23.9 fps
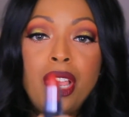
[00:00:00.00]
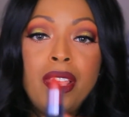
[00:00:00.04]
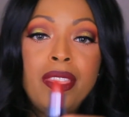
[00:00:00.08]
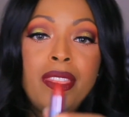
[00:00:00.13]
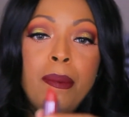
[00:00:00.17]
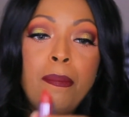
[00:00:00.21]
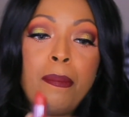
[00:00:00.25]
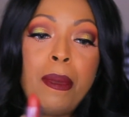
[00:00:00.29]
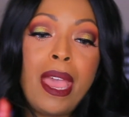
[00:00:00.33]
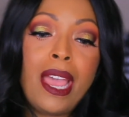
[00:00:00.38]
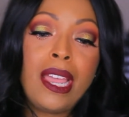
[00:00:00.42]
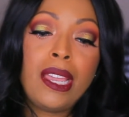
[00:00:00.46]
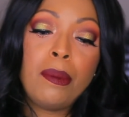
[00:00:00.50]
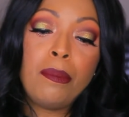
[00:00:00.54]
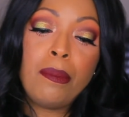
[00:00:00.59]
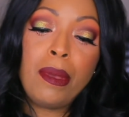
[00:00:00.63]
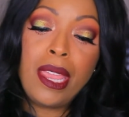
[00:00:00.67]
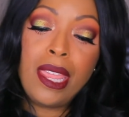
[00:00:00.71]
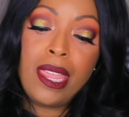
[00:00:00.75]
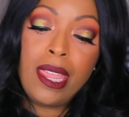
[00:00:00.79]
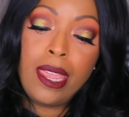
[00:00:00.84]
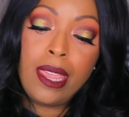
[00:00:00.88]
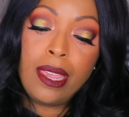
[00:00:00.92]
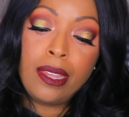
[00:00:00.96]
on the back of my
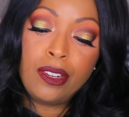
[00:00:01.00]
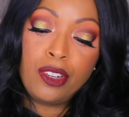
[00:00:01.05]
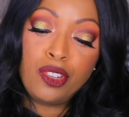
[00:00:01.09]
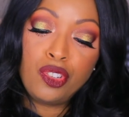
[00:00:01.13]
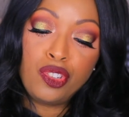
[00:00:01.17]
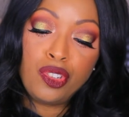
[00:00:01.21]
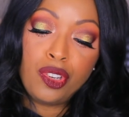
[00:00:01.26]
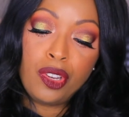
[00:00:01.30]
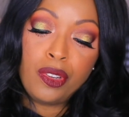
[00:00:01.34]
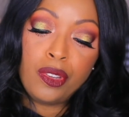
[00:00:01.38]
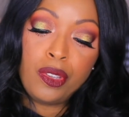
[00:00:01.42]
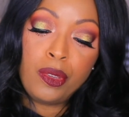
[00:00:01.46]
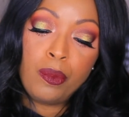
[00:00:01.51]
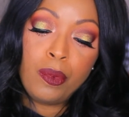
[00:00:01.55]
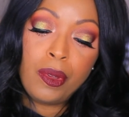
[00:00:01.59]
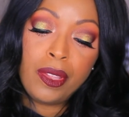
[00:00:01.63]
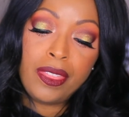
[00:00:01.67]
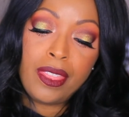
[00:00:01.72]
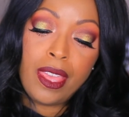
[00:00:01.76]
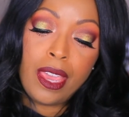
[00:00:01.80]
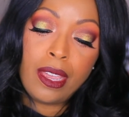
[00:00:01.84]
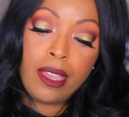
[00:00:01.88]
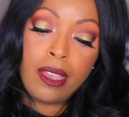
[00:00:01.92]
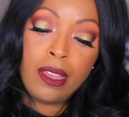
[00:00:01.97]
hand to show you what
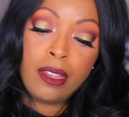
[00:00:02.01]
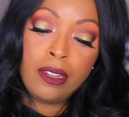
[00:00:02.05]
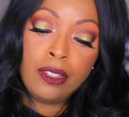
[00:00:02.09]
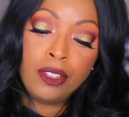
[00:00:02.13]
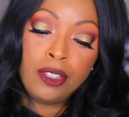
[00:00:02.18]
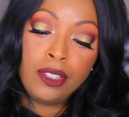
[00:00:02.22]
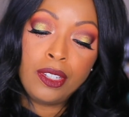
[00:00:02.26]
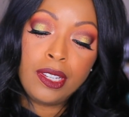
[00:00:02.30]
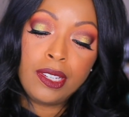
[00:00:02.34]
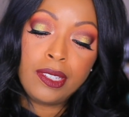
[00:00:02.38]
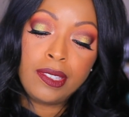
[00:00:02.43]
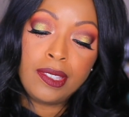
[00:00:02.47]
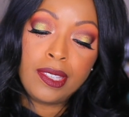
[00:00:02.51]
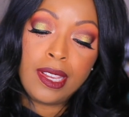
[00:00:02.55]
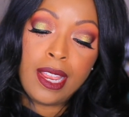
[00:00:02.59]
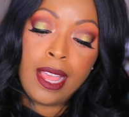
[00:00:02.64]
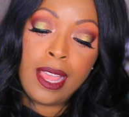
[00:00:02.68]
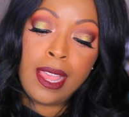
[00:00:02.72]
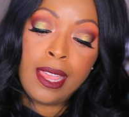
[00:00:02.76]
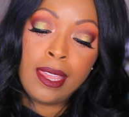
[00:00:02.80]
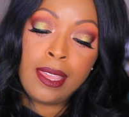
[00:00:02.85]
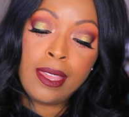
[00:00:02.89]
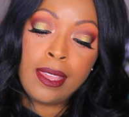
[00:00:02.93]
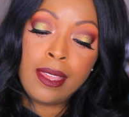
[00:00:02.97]
that color looks
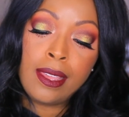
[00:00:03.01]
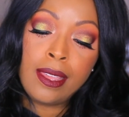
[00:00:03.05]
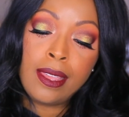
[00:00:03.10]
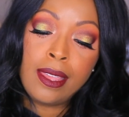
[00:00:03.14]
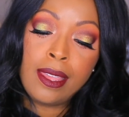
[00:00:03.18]
like.